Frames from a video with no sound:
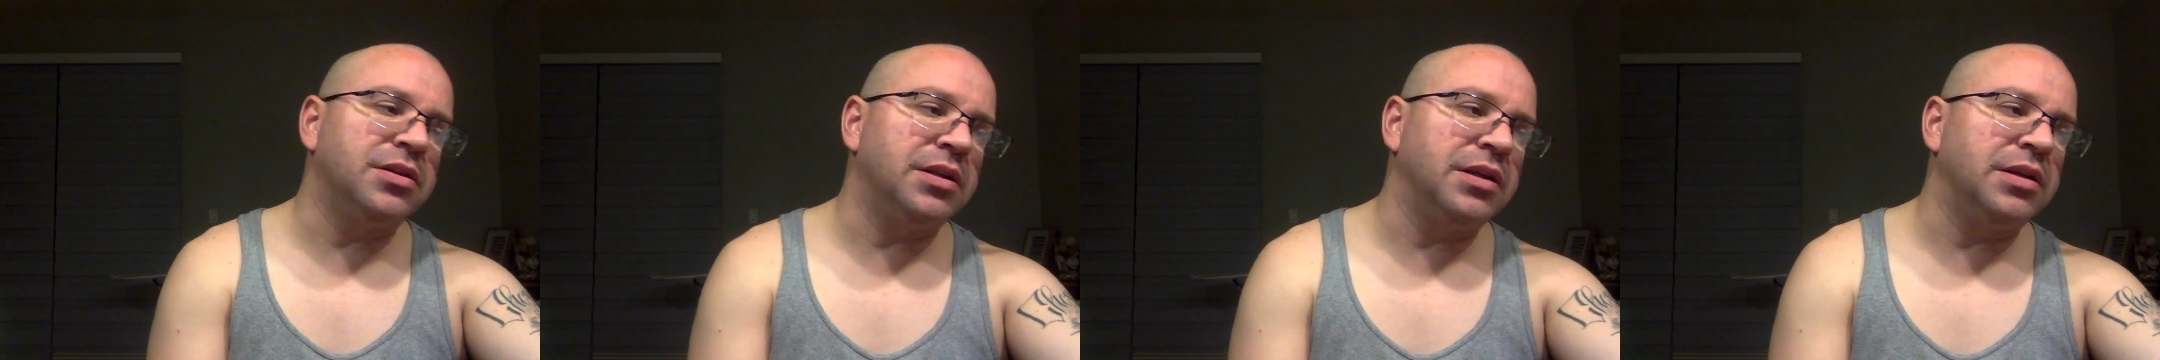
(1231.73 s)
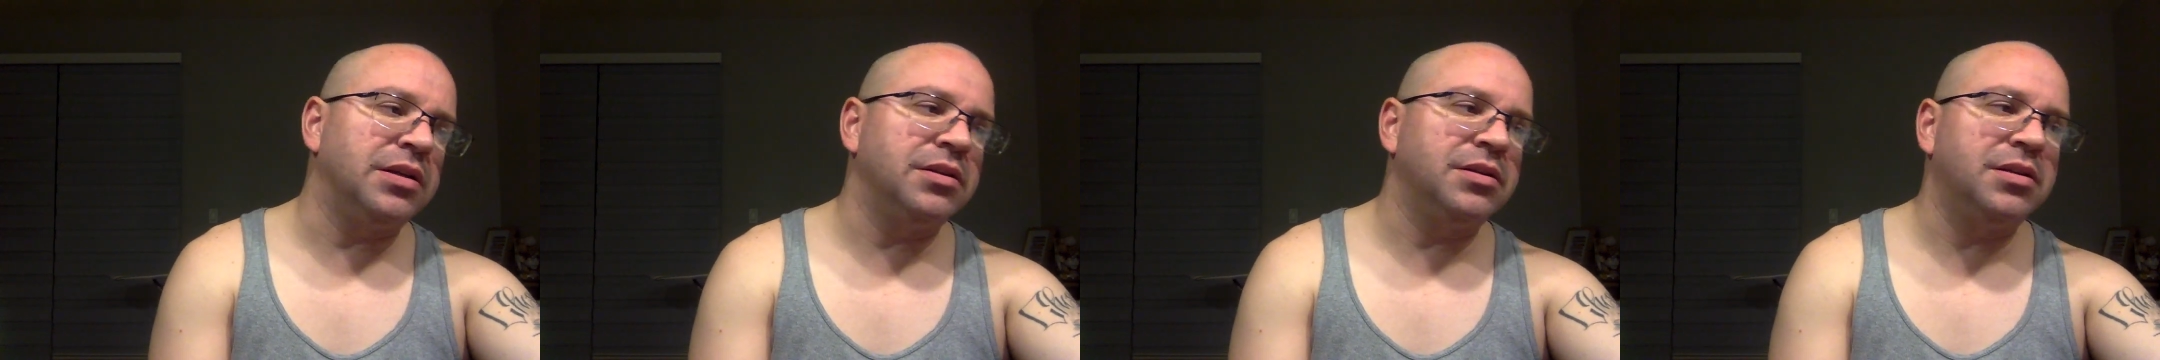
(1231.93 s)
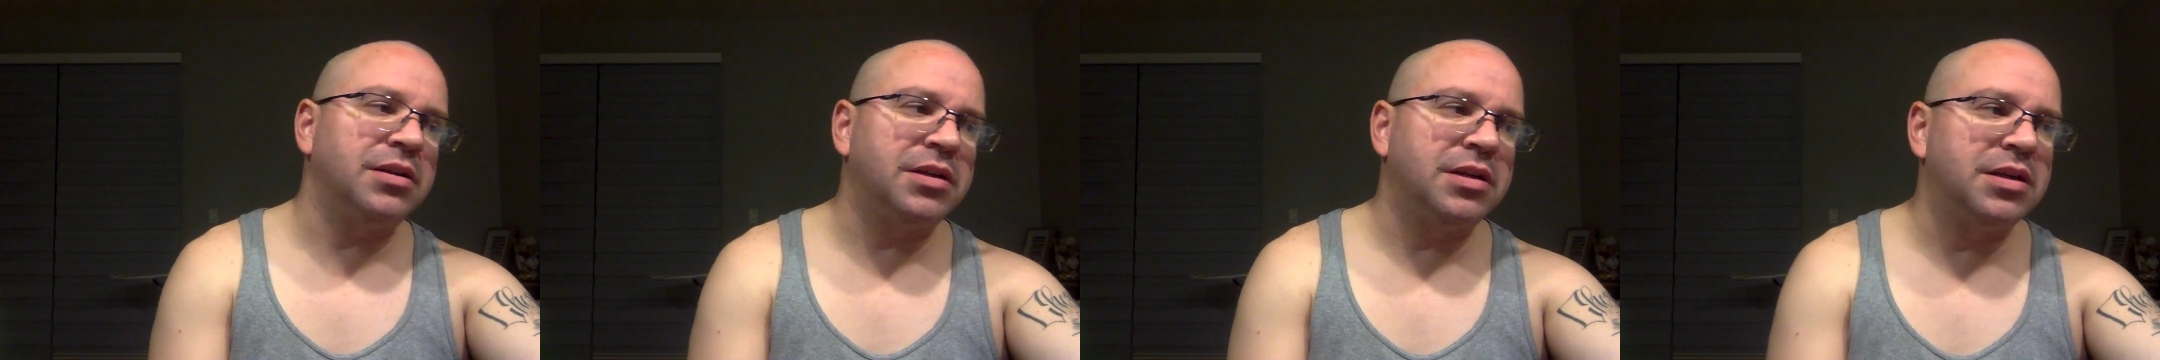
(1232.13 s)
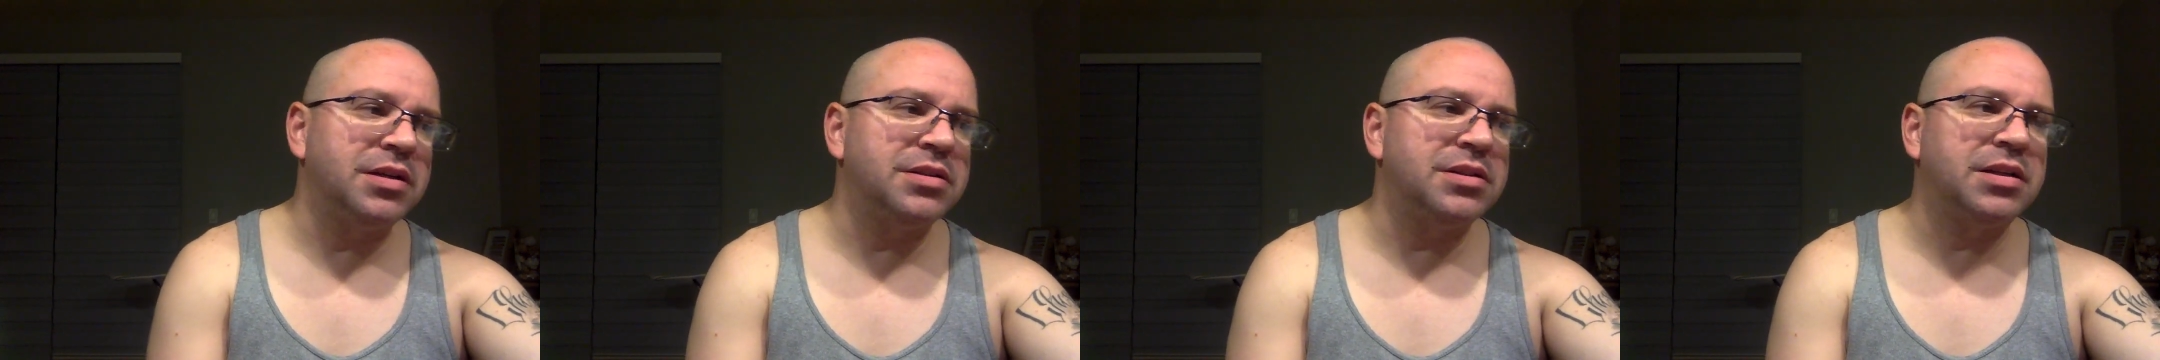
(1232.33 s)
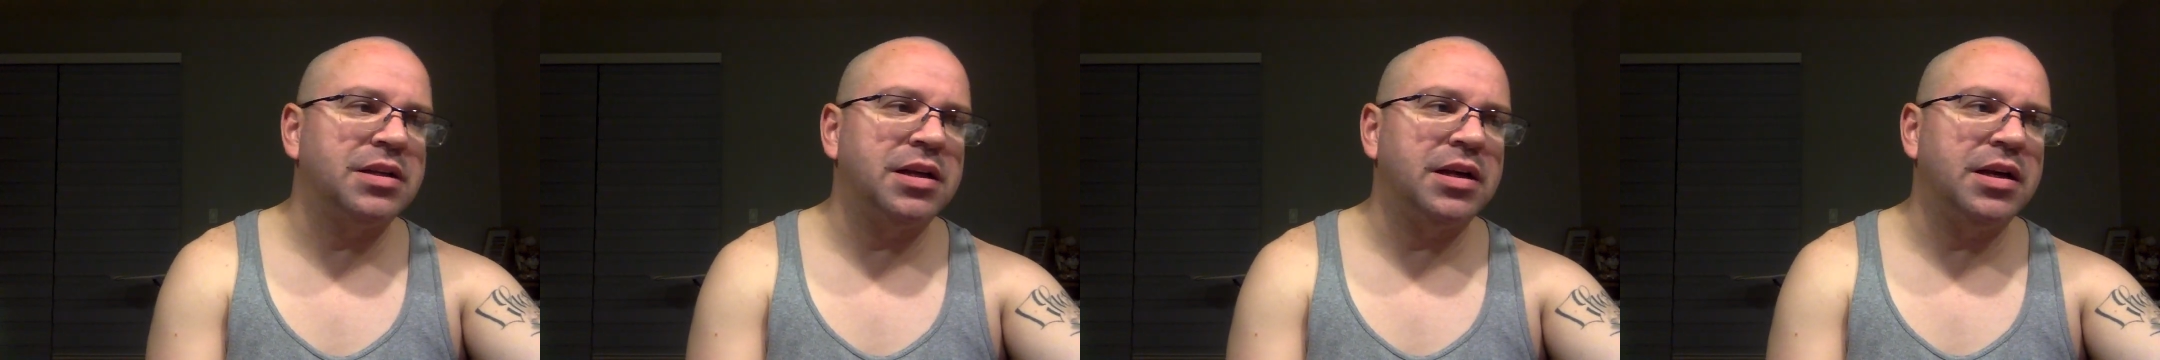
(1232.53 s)
thing.
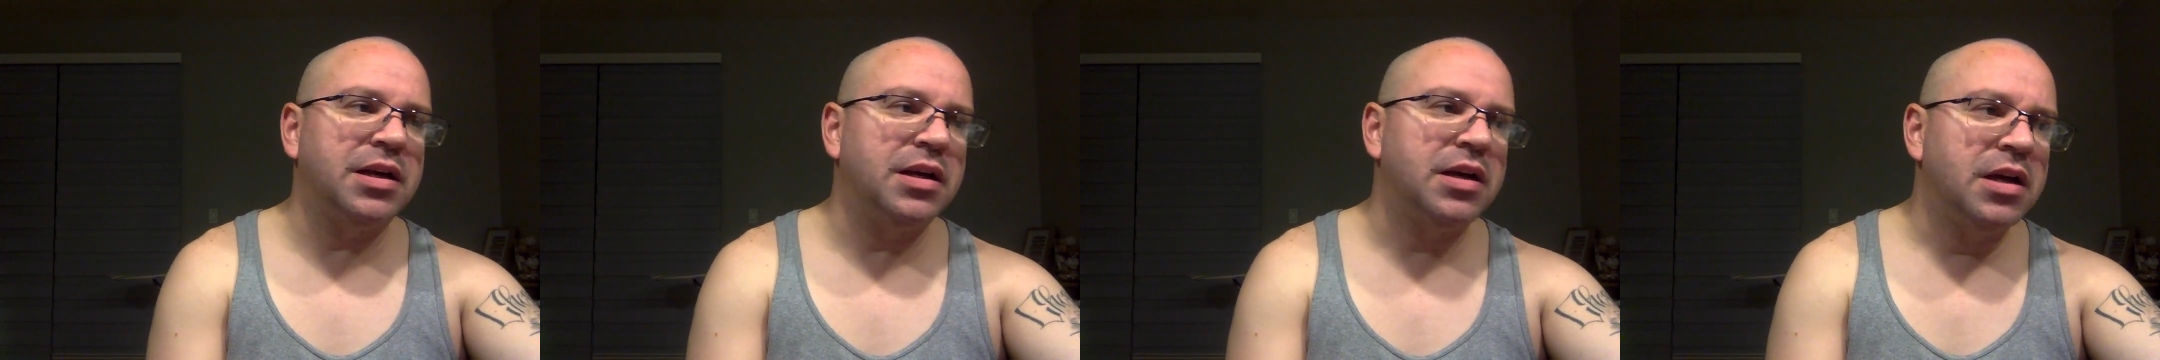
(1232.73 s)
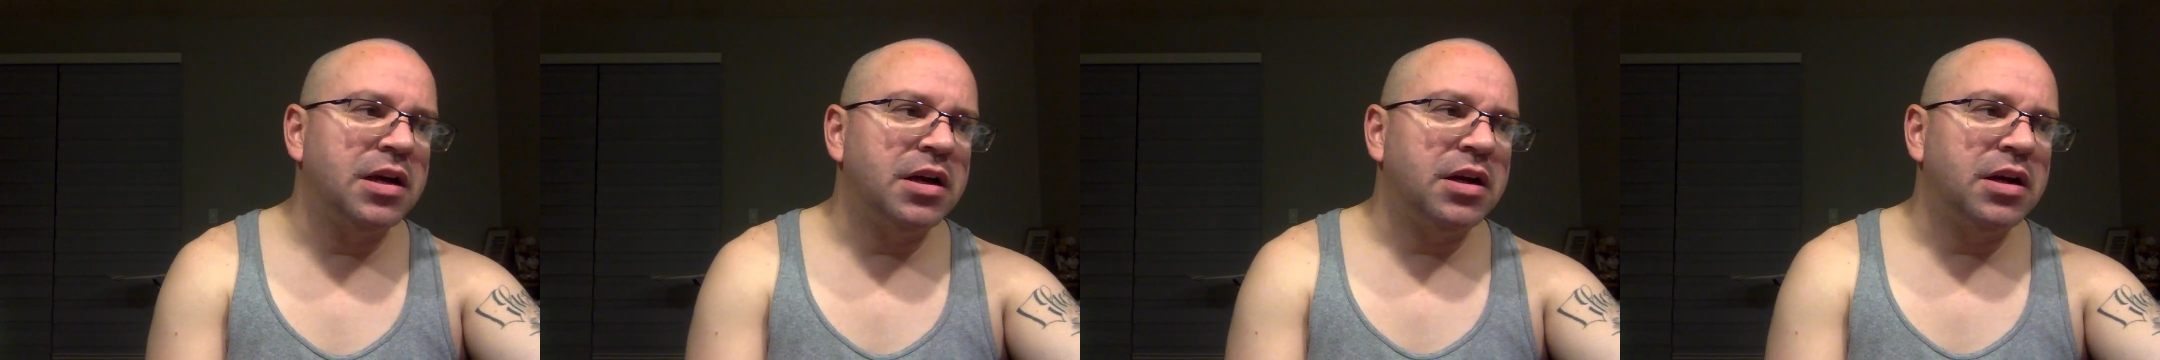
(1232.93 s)
Kids today,